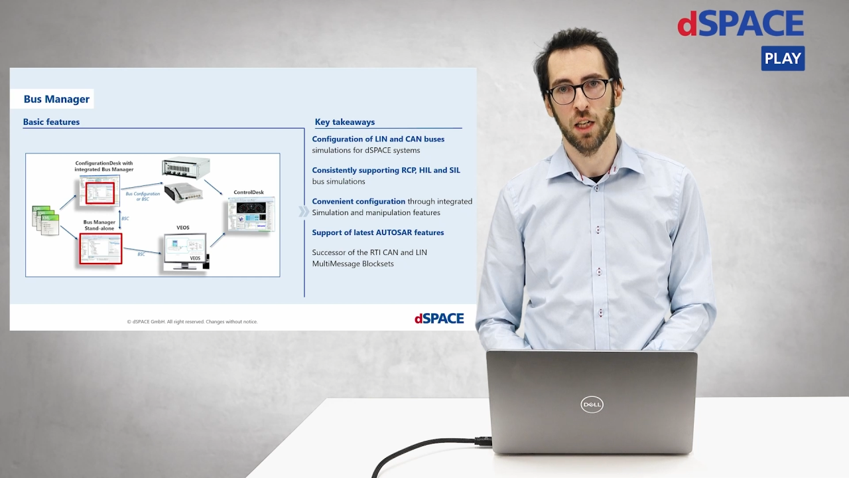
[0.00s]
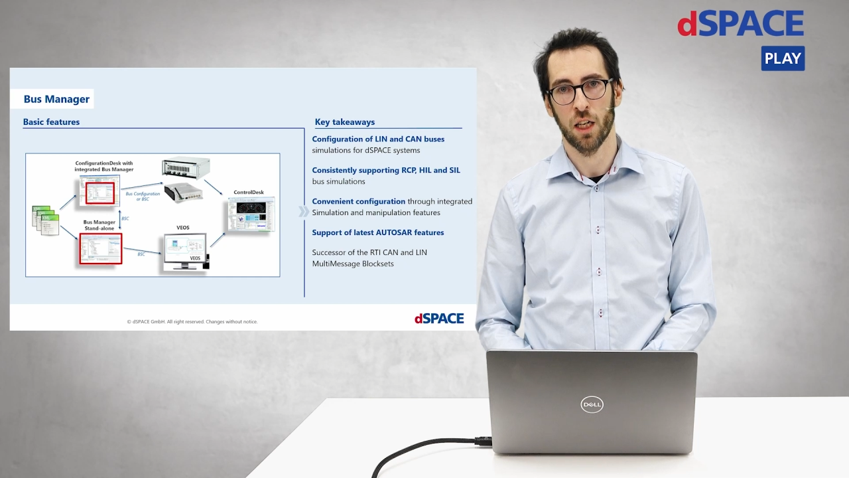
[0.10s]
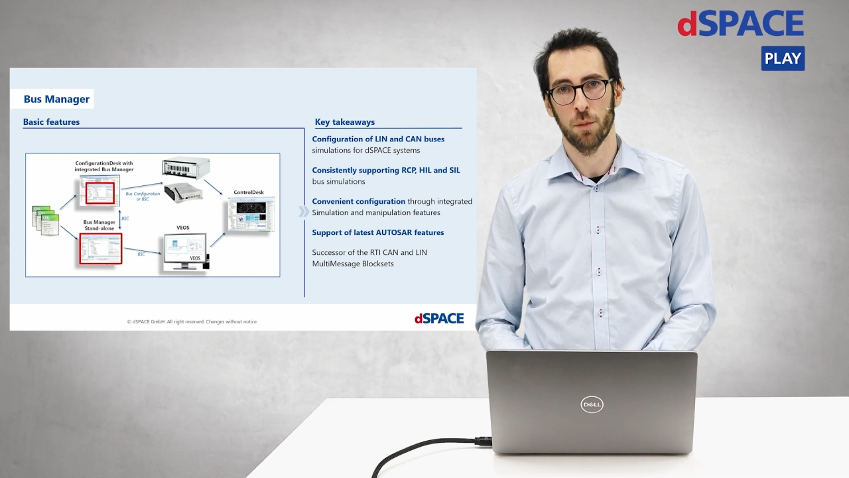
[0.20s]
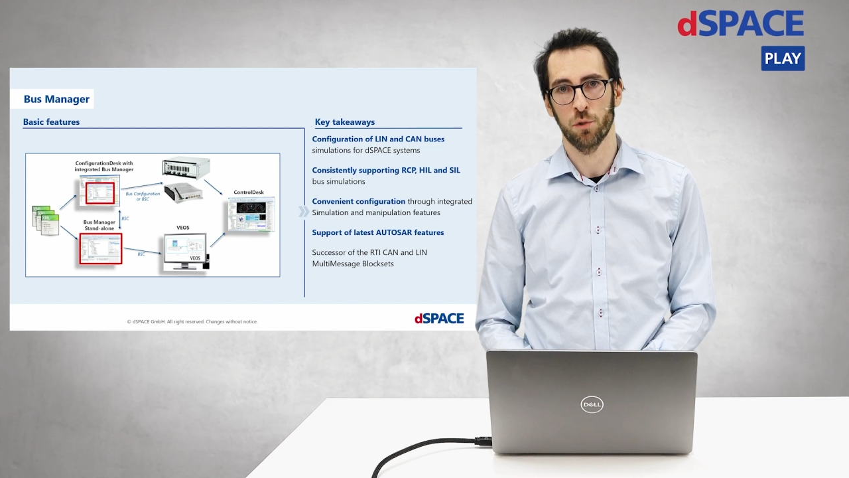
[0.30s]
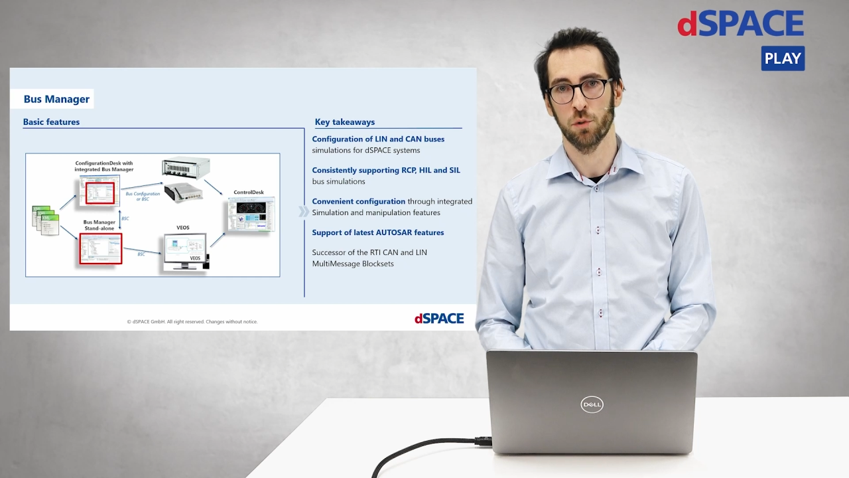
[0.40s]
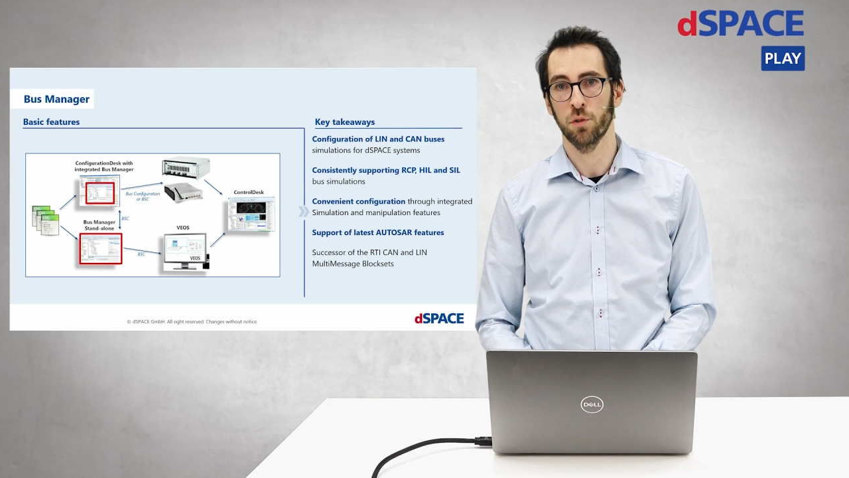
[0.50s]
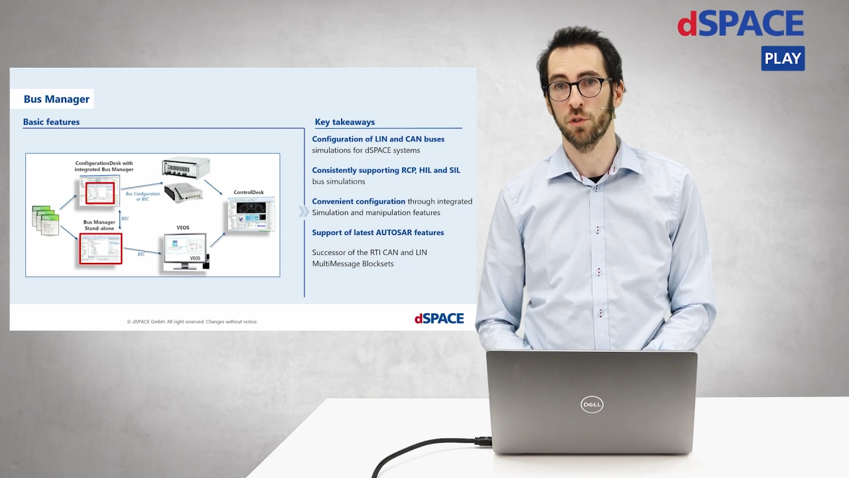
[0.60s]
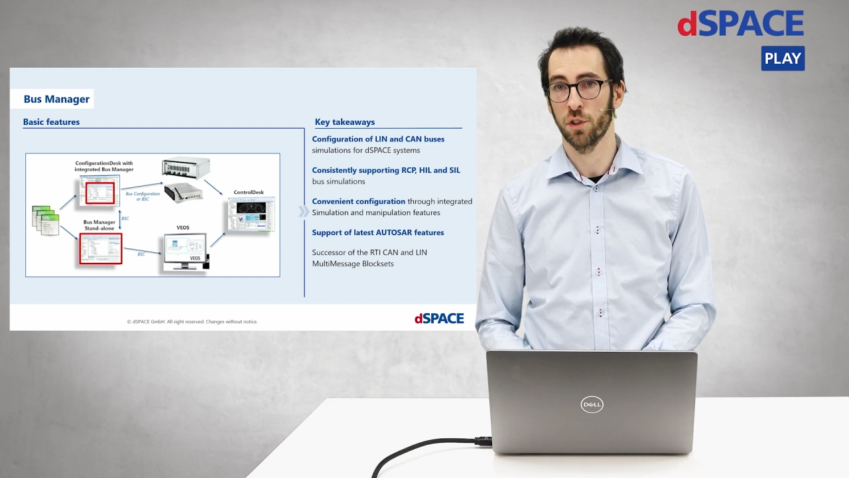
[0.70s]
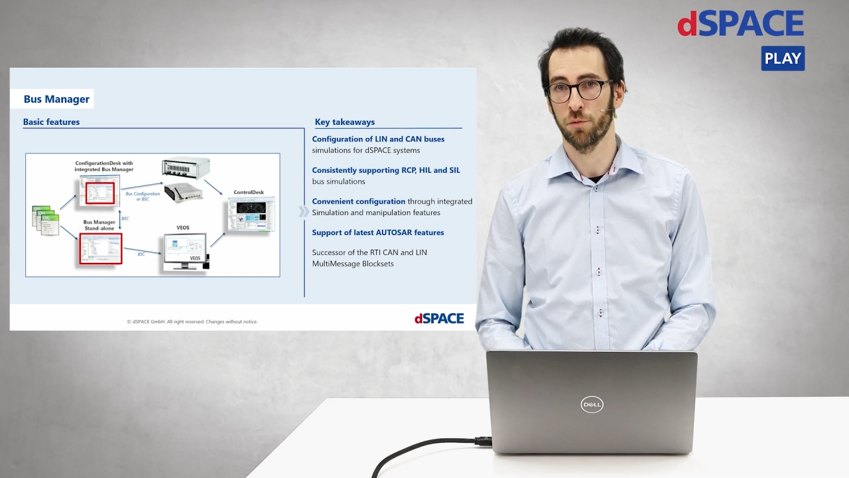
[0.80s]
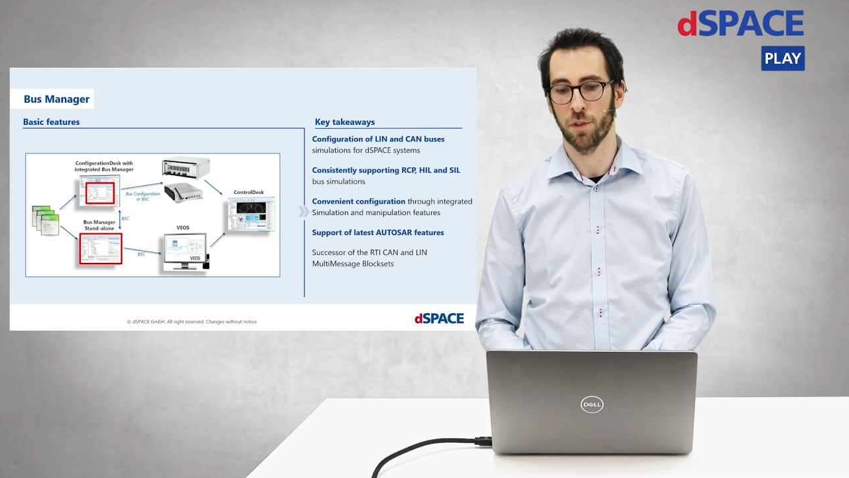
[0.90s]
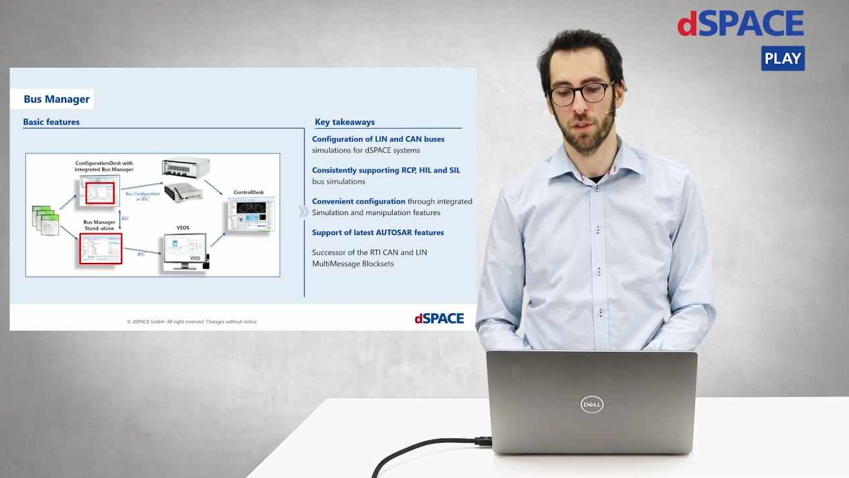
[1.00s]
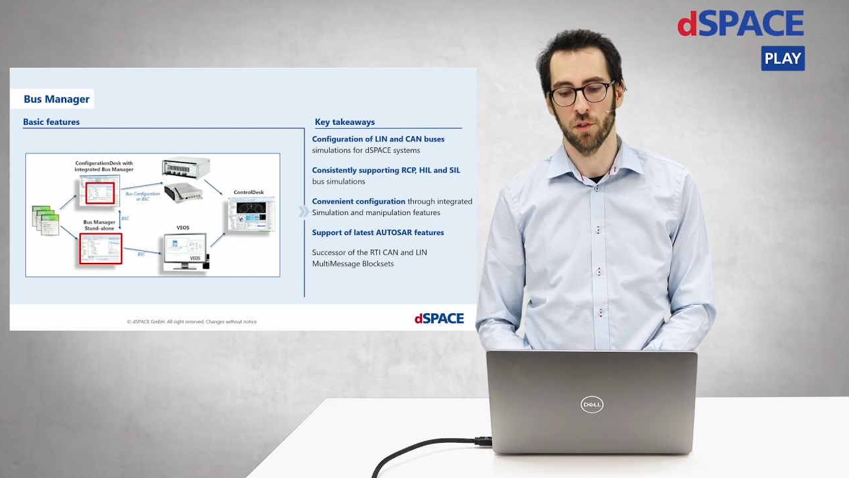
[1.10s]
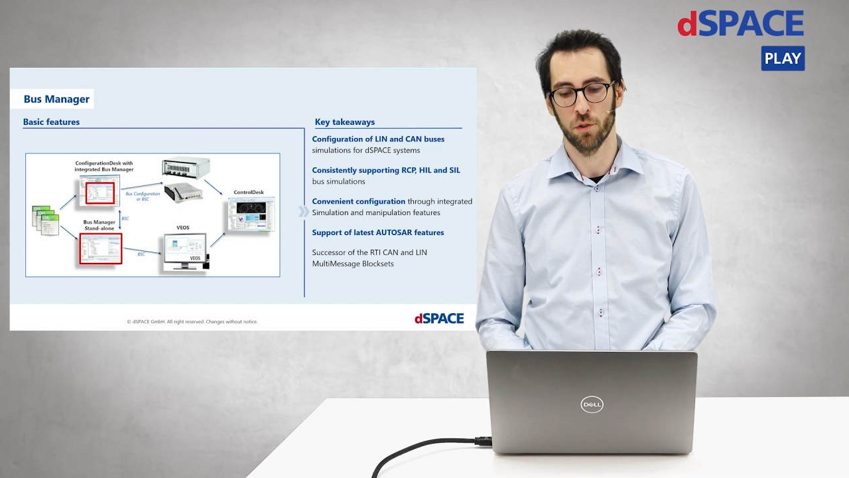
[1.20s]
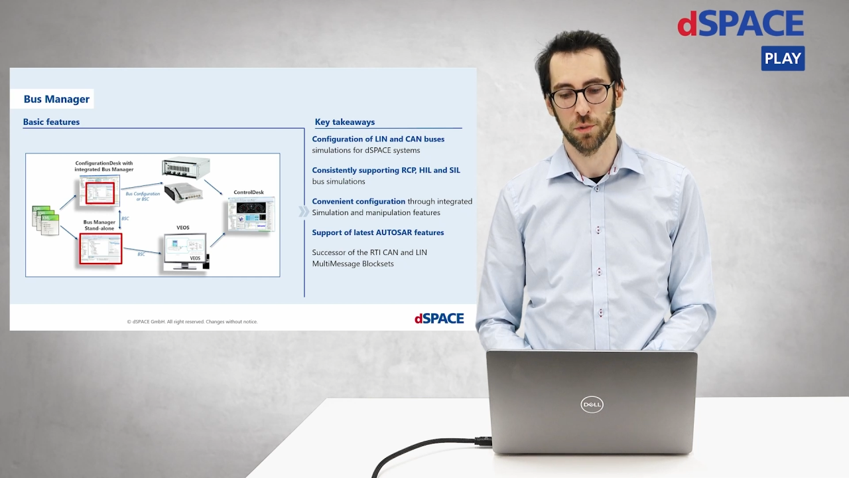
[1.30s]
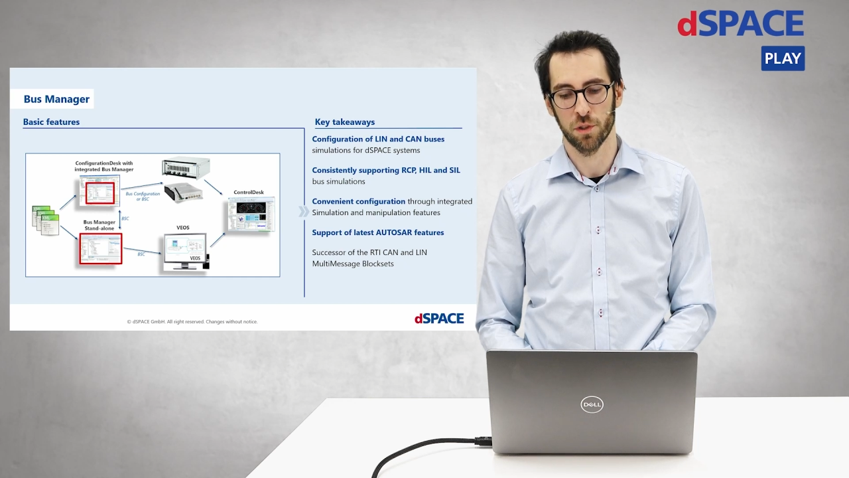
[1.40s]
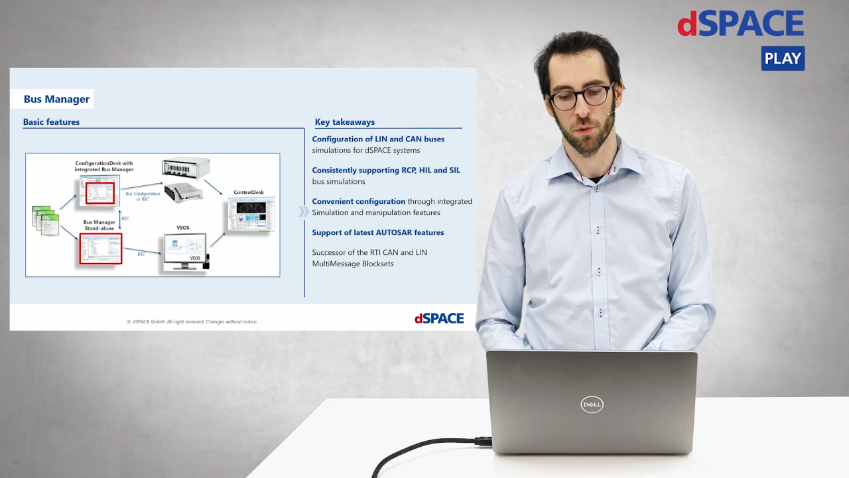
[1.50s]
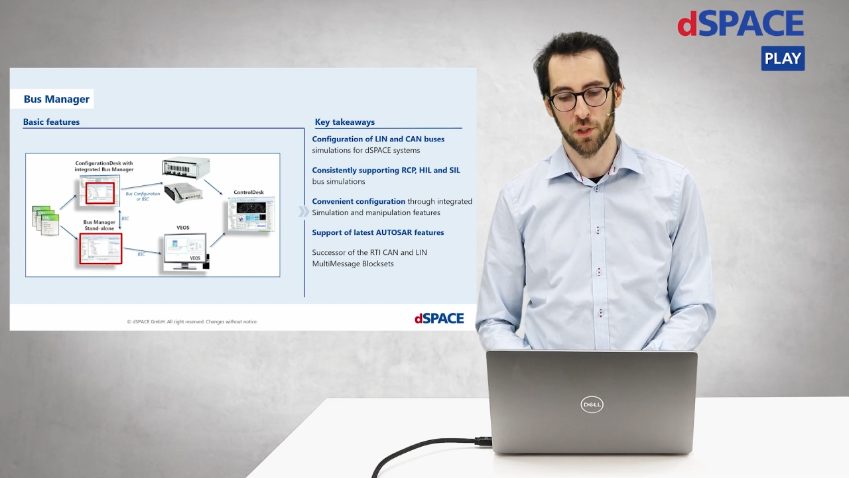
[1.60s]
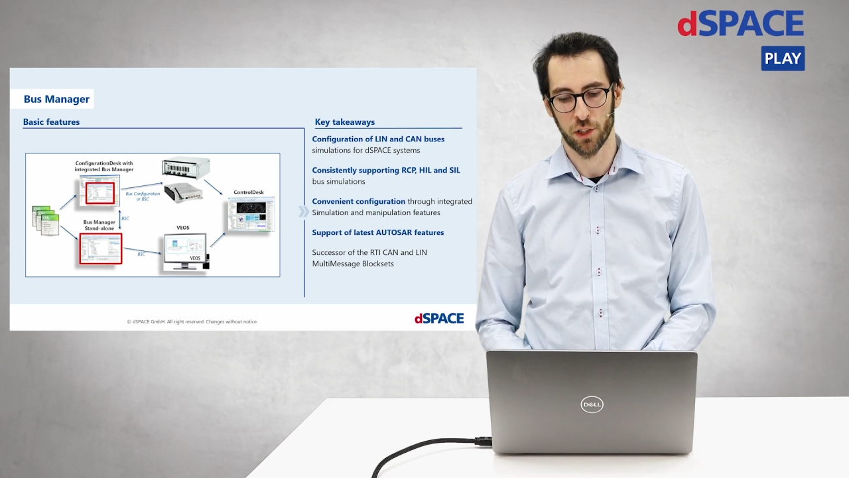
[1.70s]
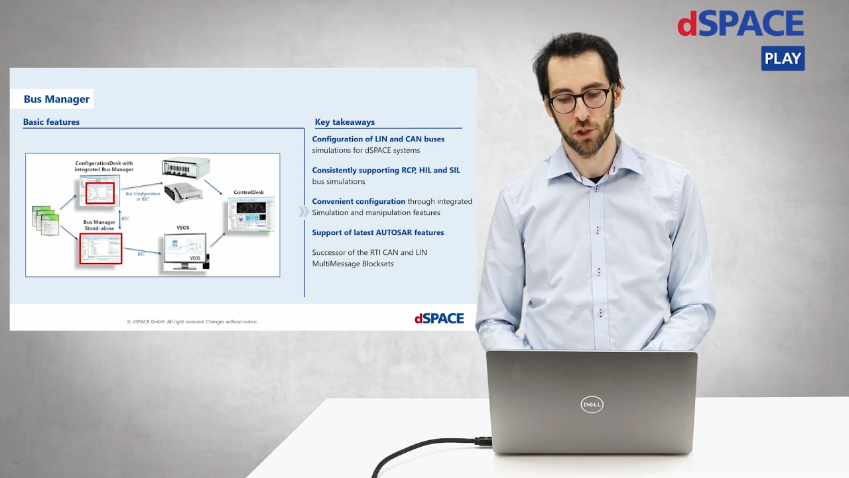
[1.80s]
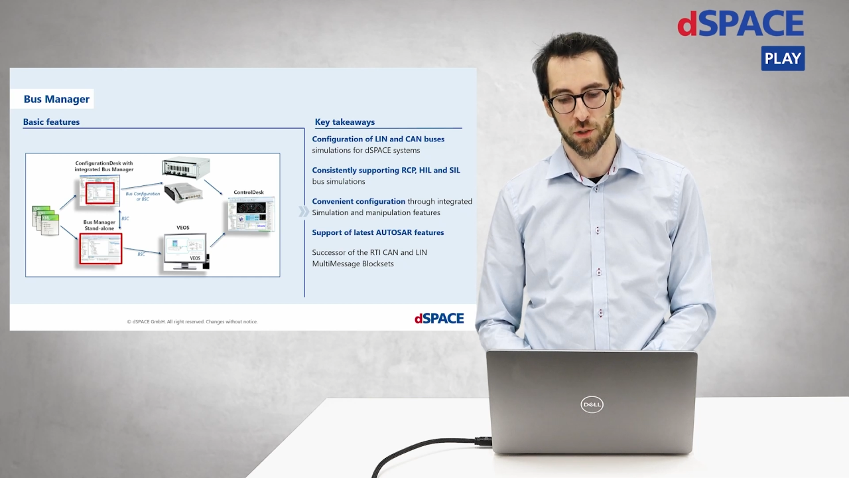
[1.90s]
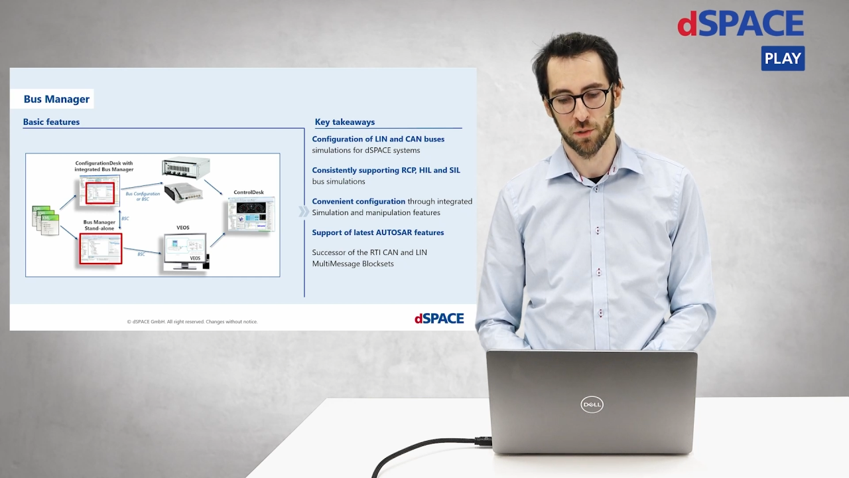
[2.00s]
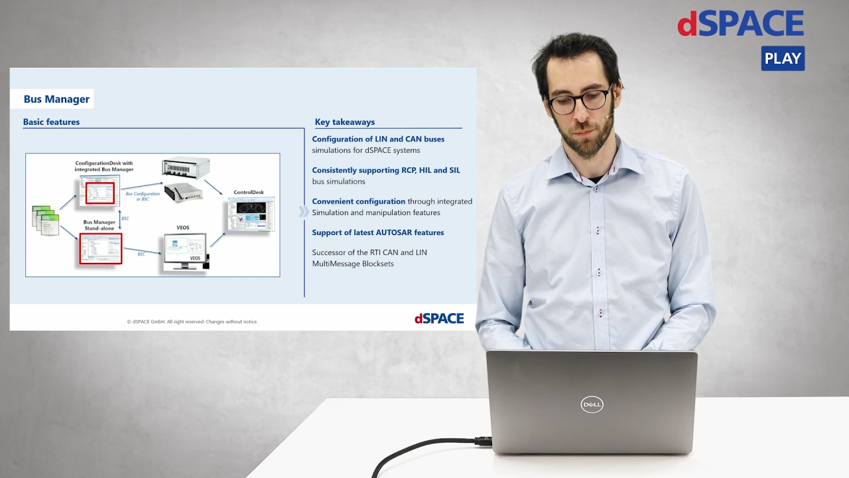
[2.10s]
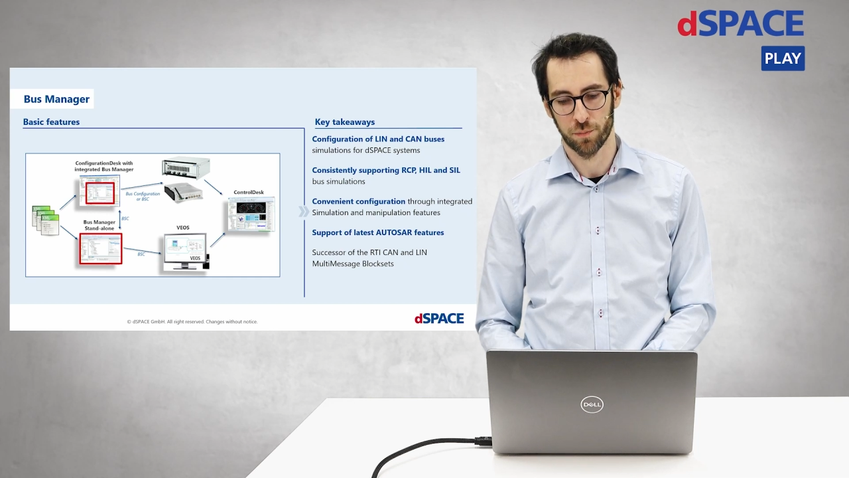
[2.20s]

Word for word: up to software in the loop simulation.